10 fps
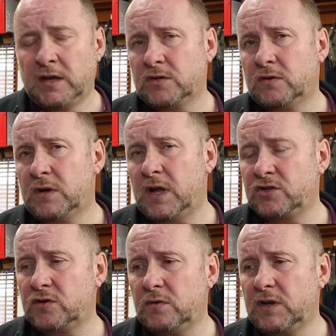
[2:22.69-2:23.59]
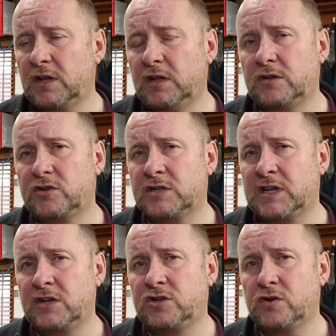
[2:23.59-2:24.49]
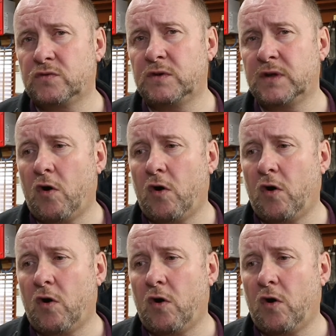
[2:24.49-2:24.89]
So I'll show you a little slideshow